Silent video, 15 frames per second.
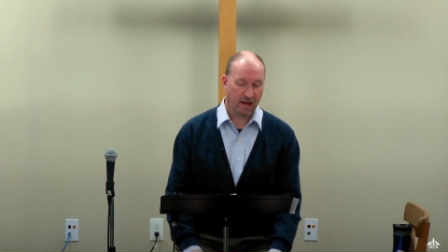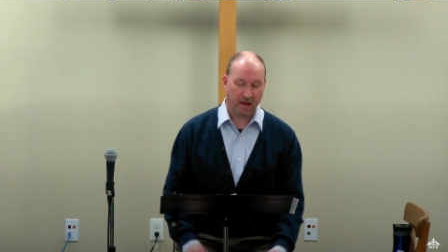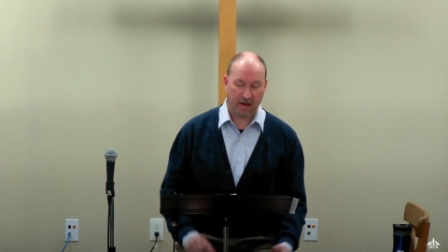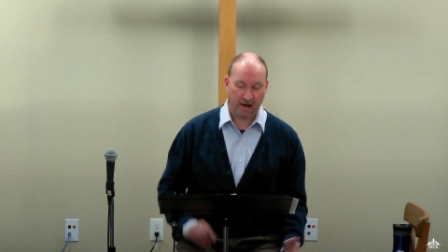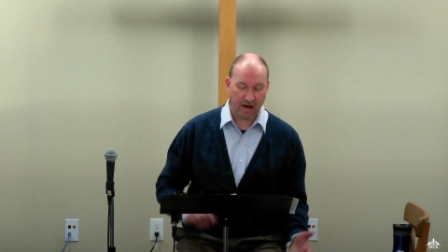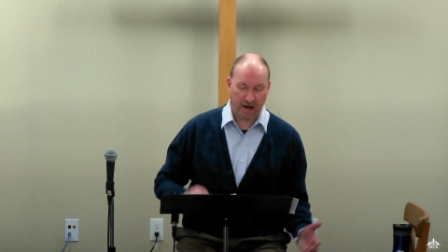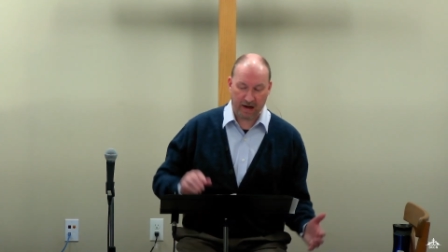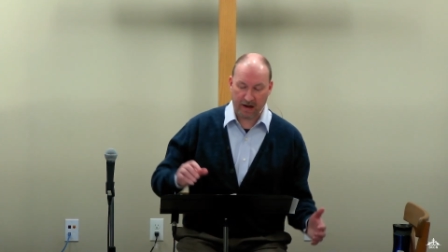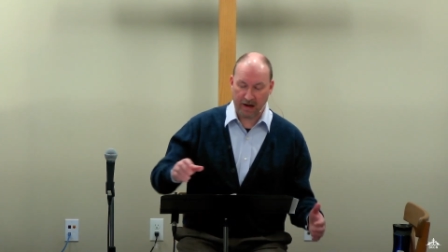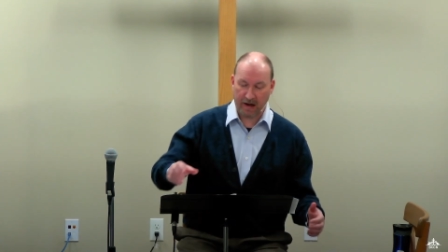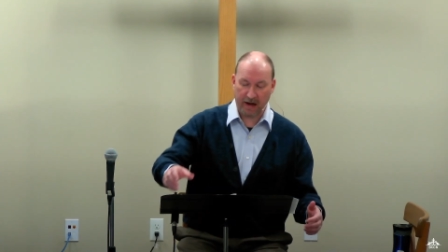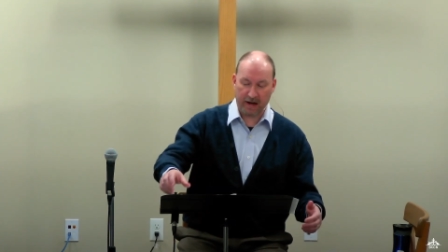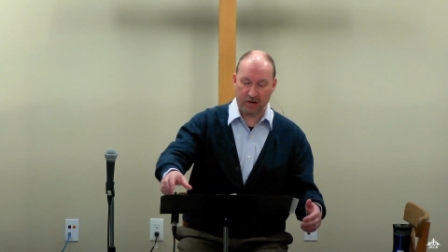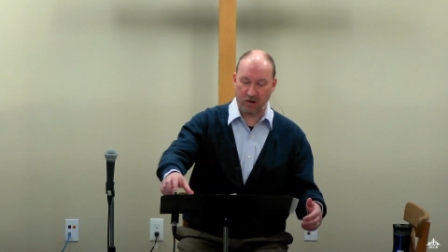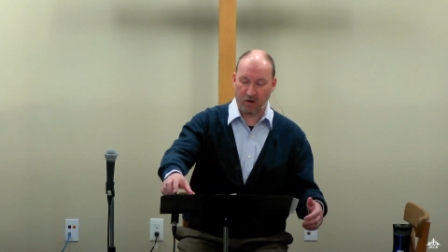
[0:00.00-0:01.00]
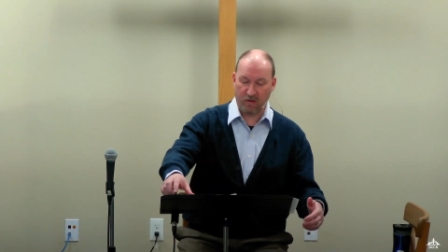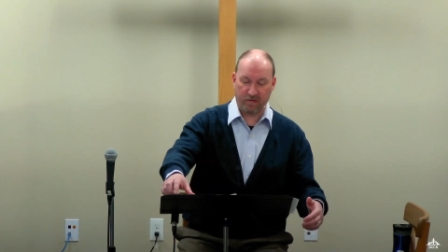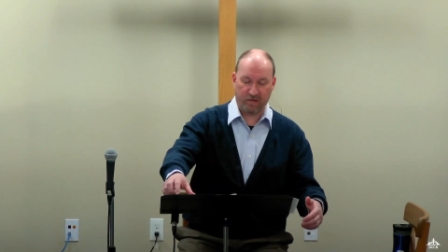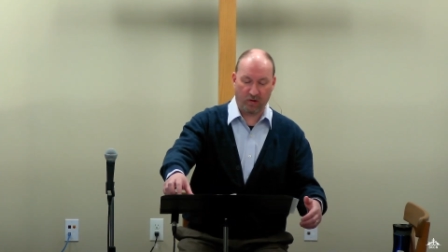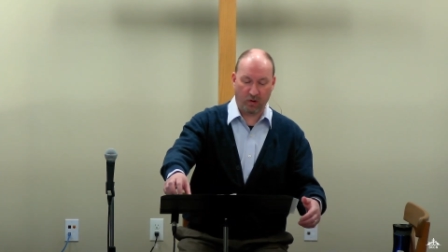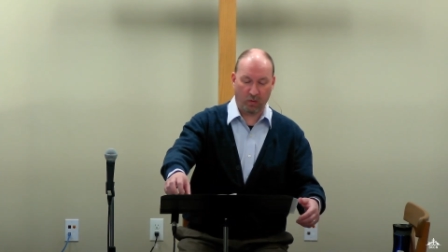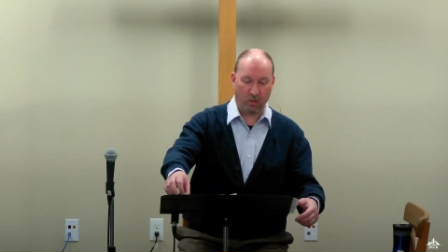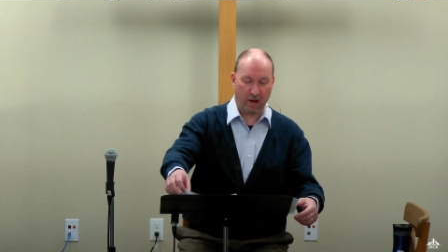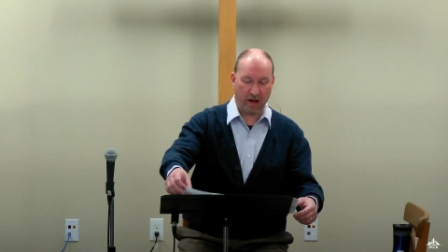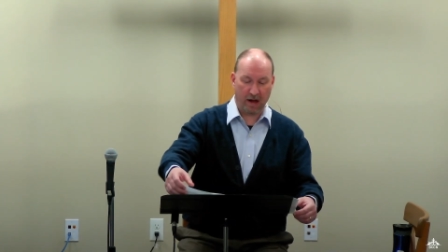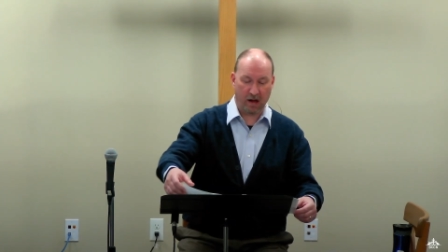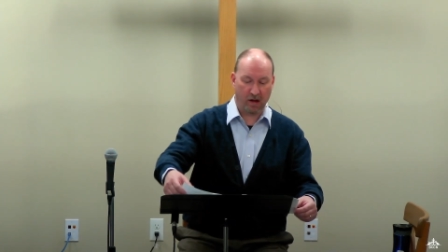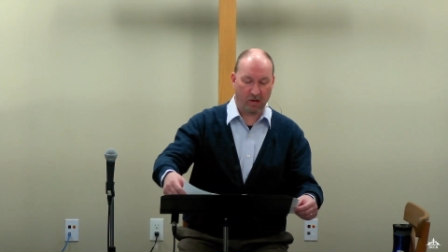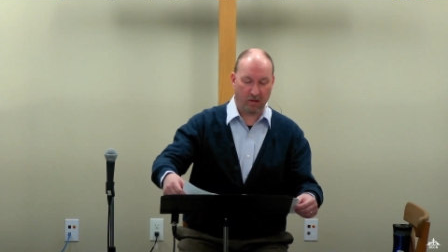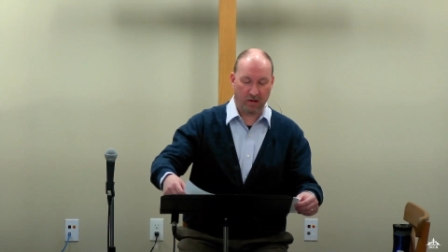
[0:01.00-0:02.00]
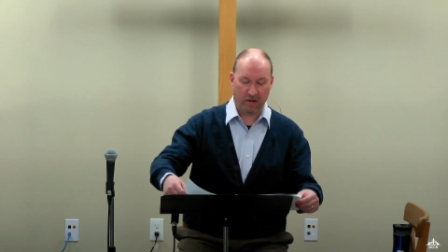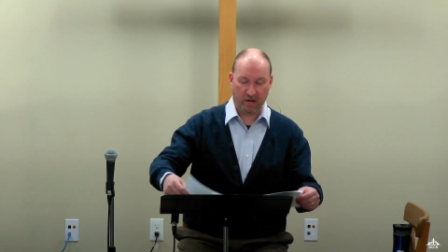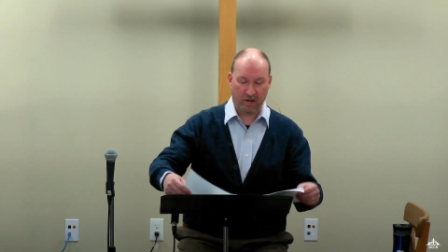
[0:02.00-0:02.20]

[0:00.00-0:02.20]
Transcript: And I, I know full well,